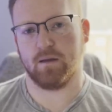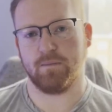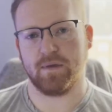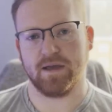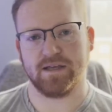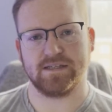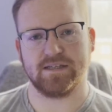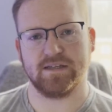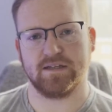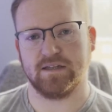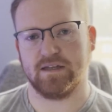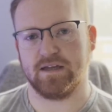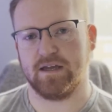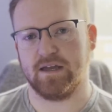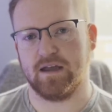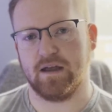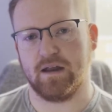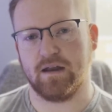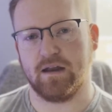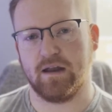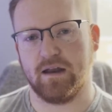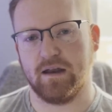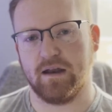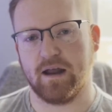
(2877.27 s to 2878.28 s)
And
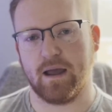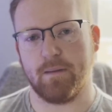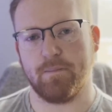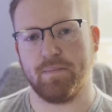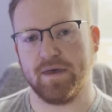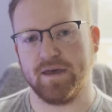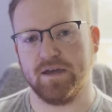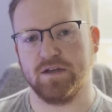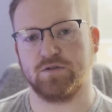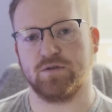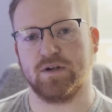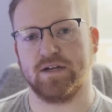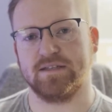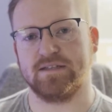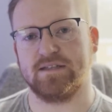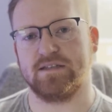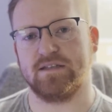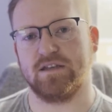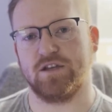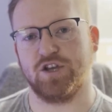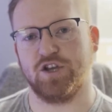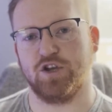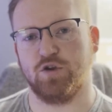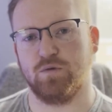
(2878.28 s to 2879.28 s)
basically, an IP address
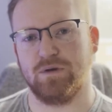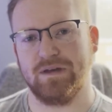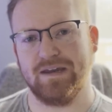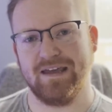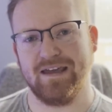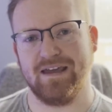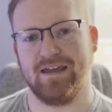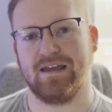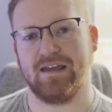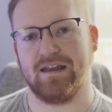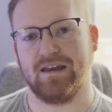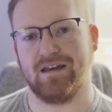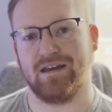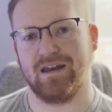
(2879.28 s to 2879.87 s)
is a unique